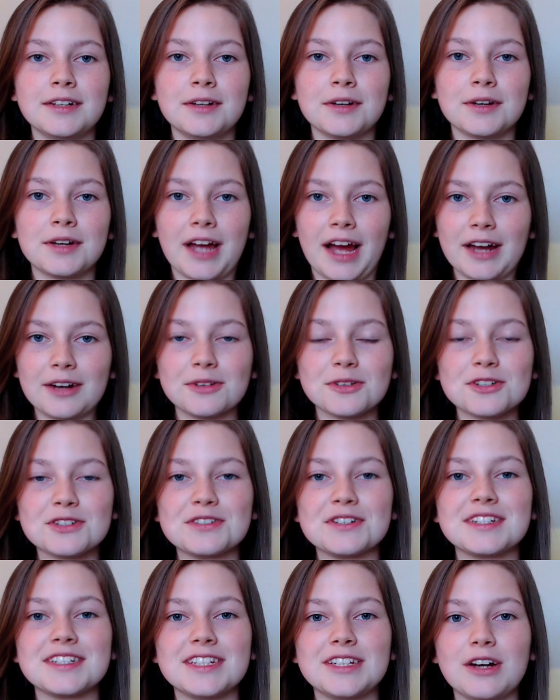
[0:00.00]
cannot
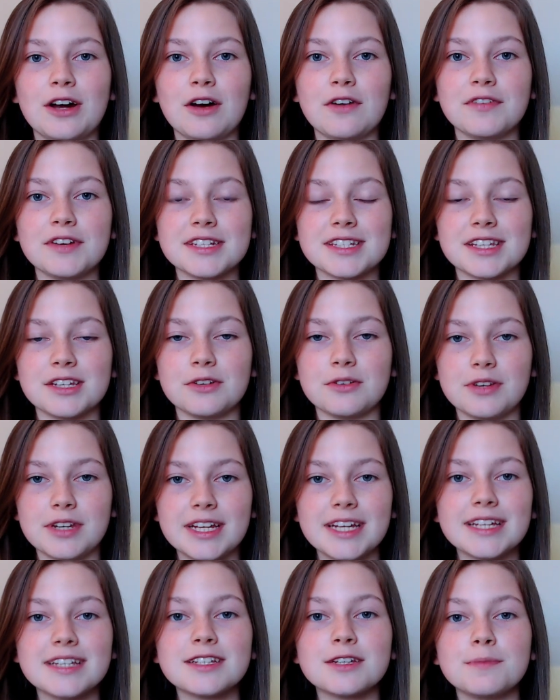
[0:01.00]
stress enough is that you
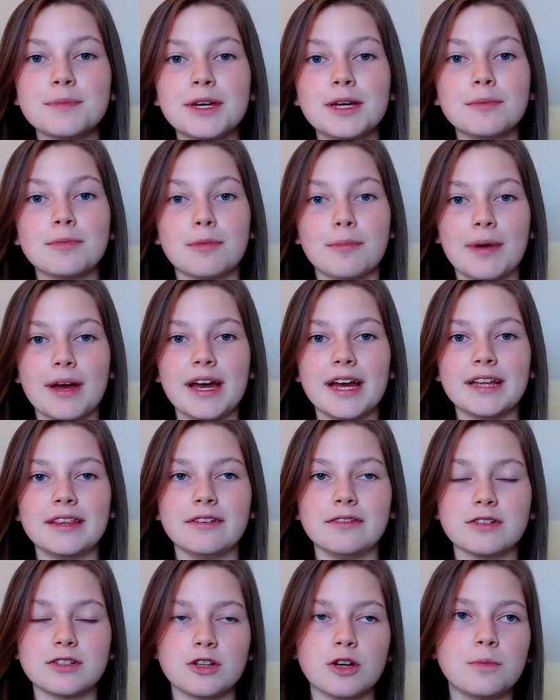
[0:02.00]
need to be prepared.
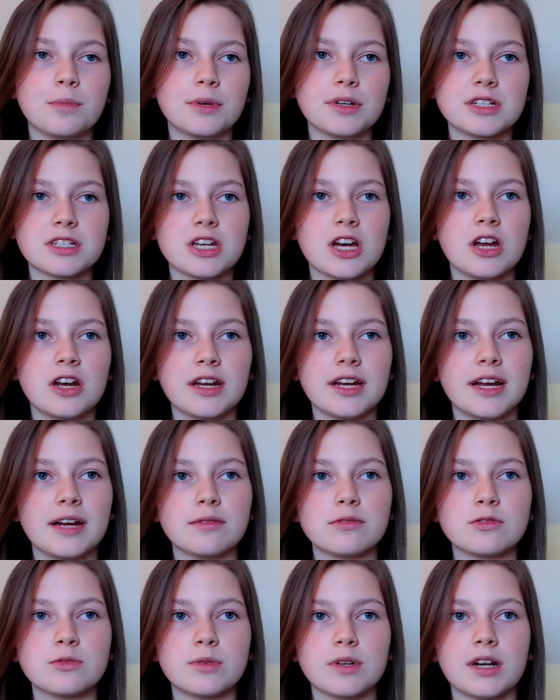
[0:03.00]
There is no point turning
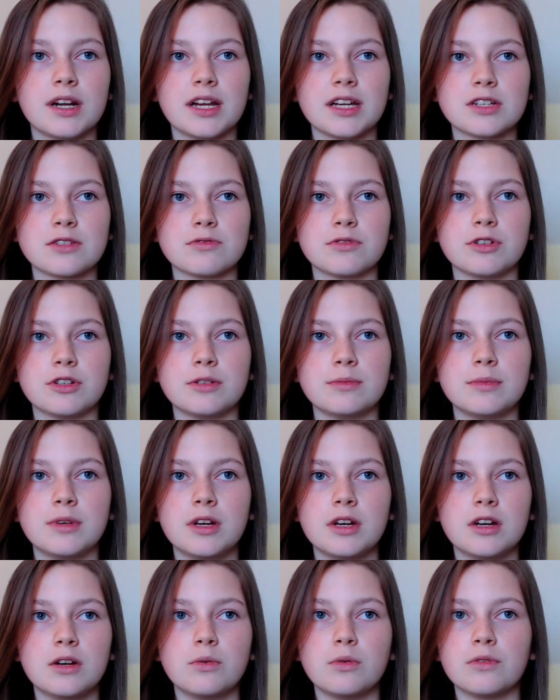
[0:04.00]
up to a classroom
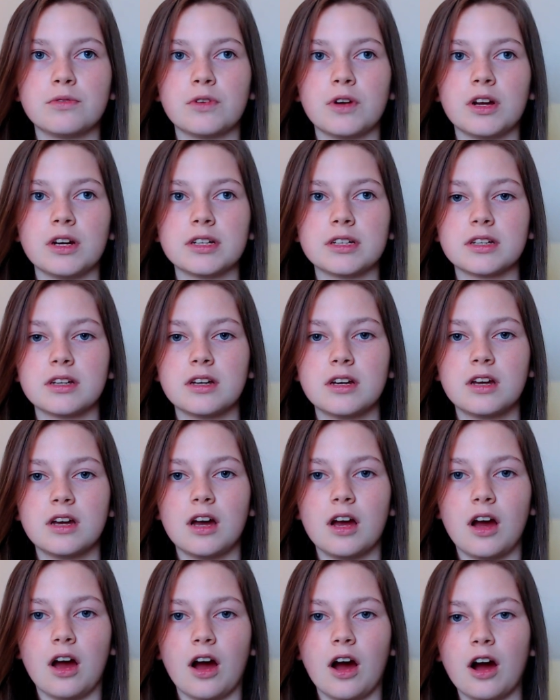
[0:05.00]
with like
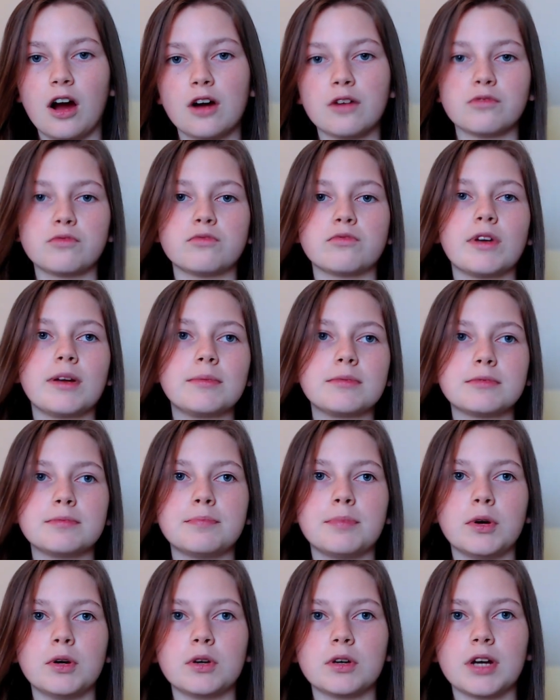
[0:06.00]
a half ripped
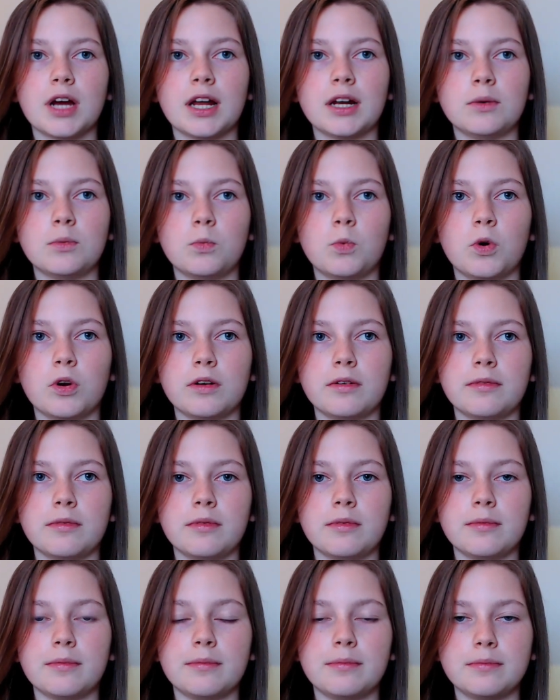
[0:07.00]
book and one
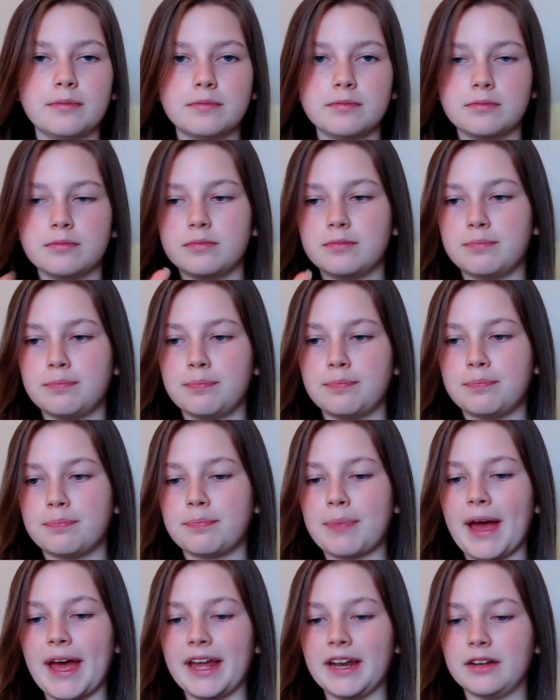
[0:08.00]

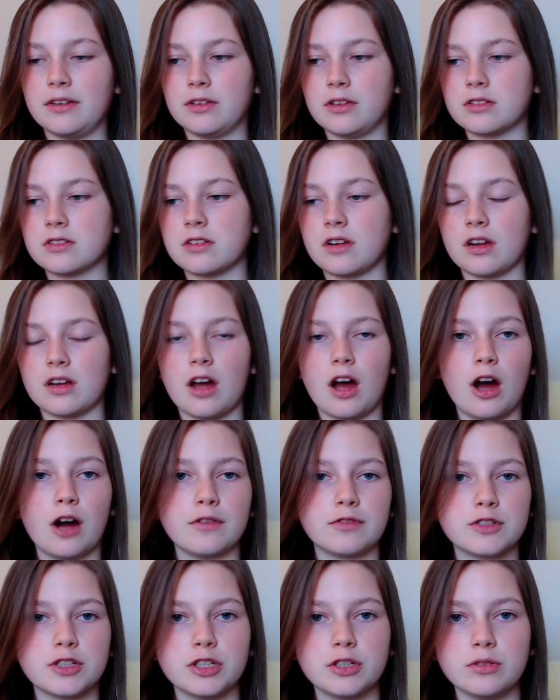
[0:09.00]
pen that's like
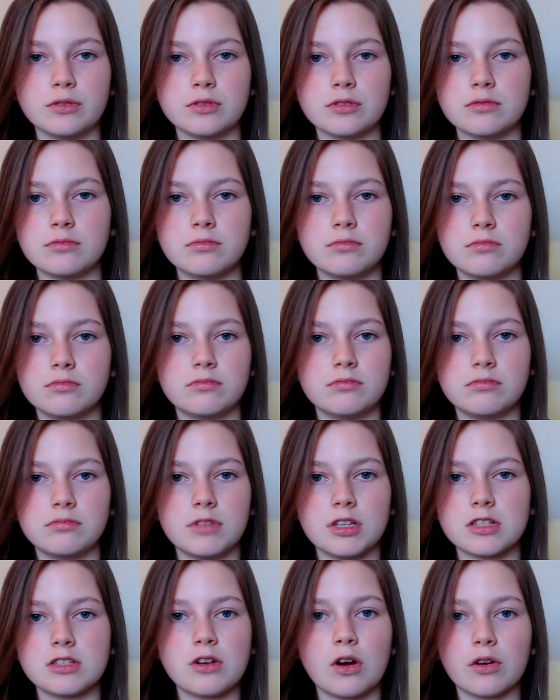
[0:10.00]
half chewed.
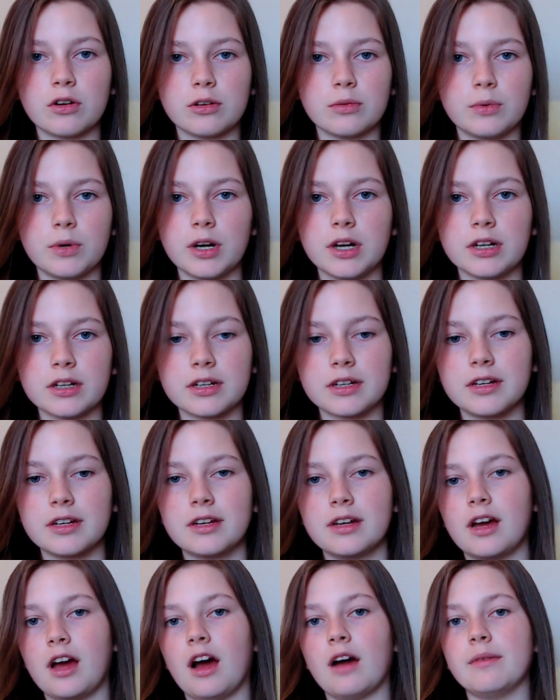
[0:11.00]
That's not going to work.
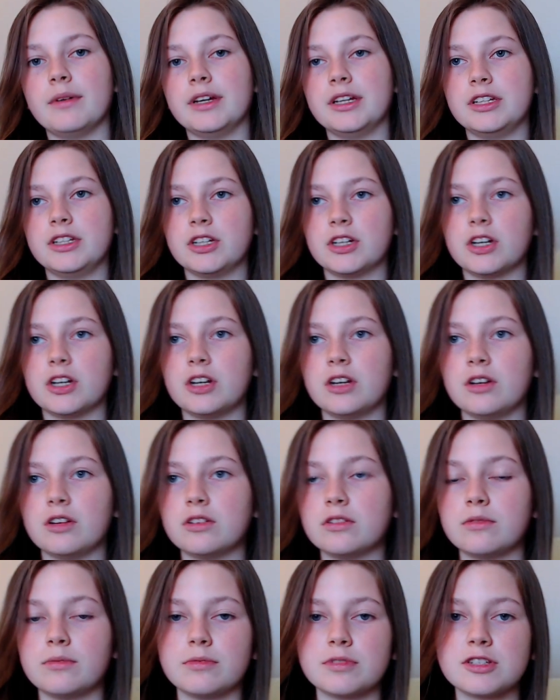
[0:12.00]
I mean, you're
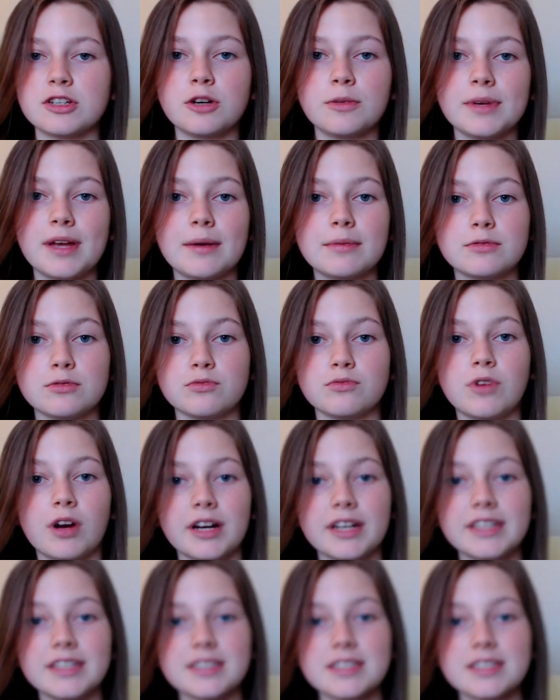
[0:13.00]
going to still be able to write,